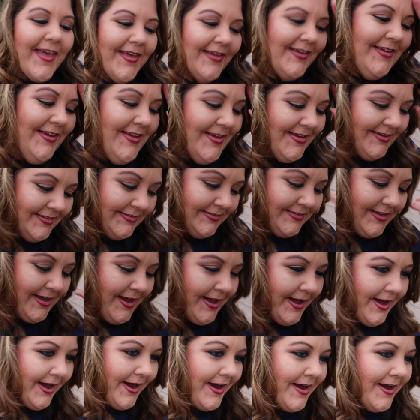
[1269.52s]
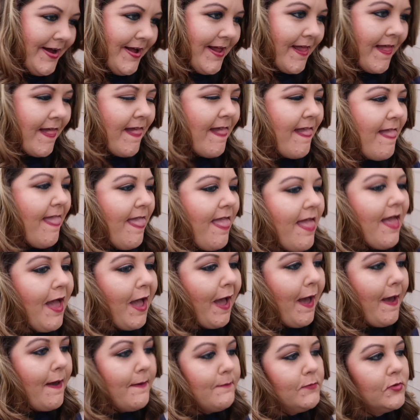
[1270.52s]
is uh,
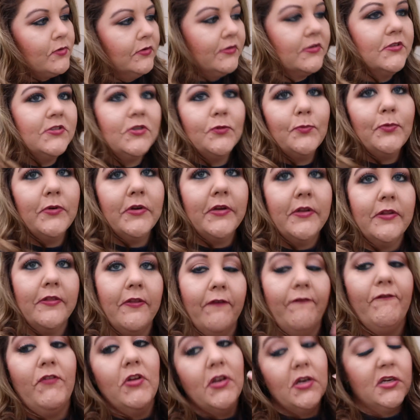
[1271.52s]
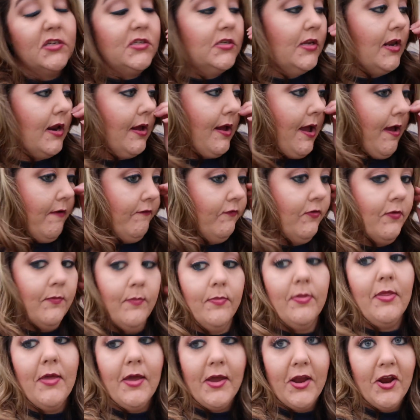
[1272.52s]
I'm going to put the footage that I got
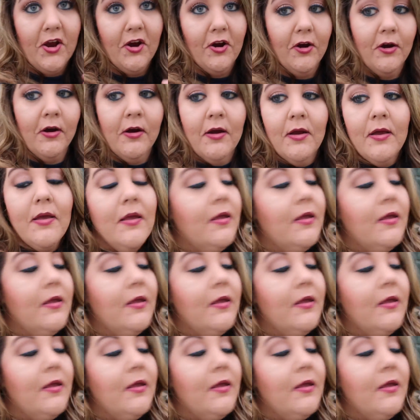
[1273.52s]
from there